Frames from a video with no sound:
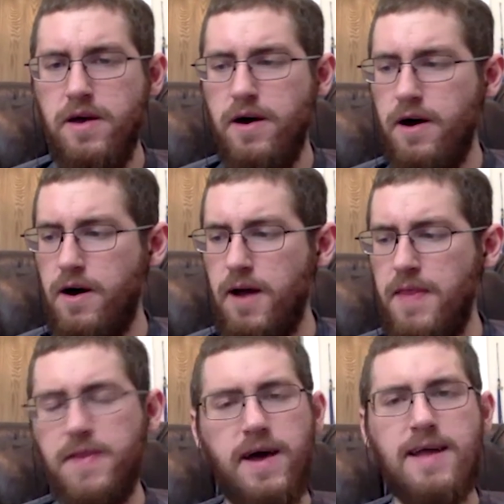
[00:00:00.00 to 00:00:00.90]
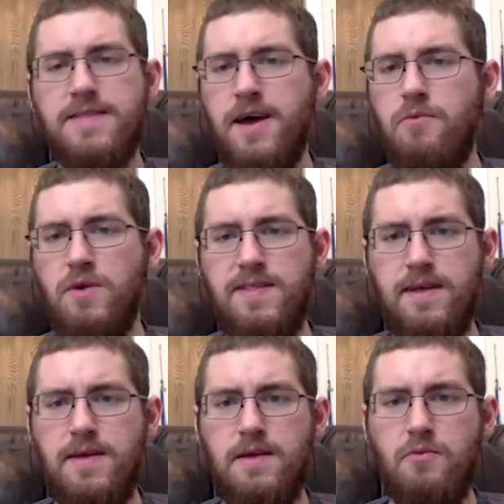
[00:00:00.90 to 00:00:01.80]
Uh, and then, like I said, once
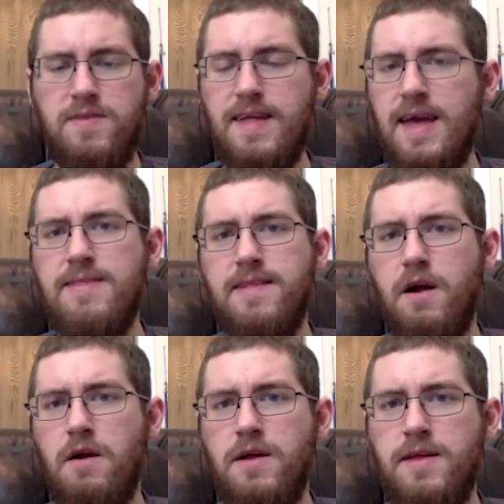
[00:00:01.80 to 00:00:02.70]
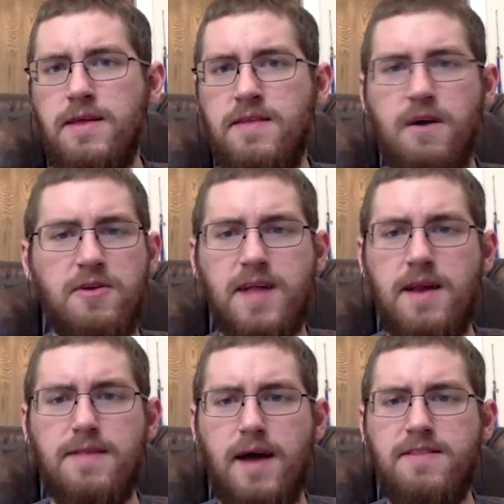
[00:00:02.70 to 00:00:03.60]
he once he gets there, he, he's always
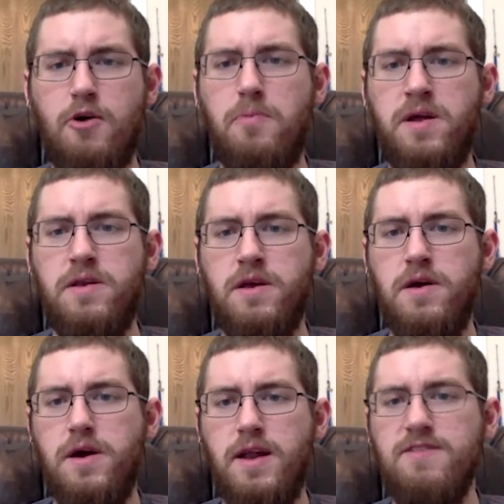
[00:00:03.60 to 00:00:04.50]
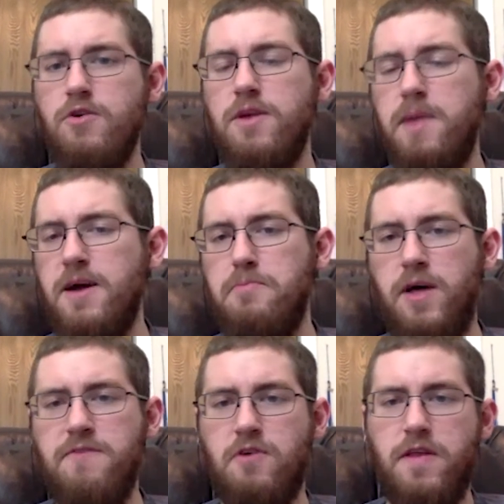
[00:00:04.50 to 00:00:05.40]
got his eyes open and is looking to make a
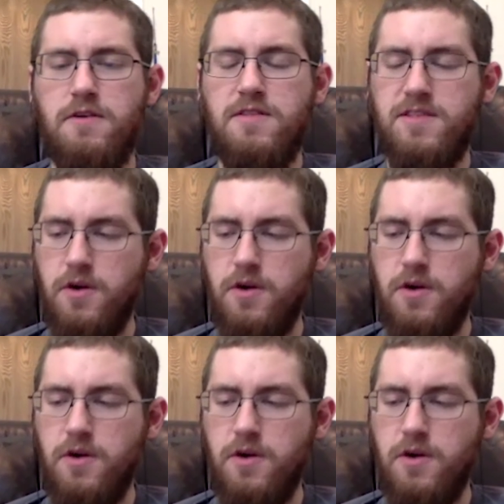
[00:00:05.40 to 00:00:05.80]
play for others.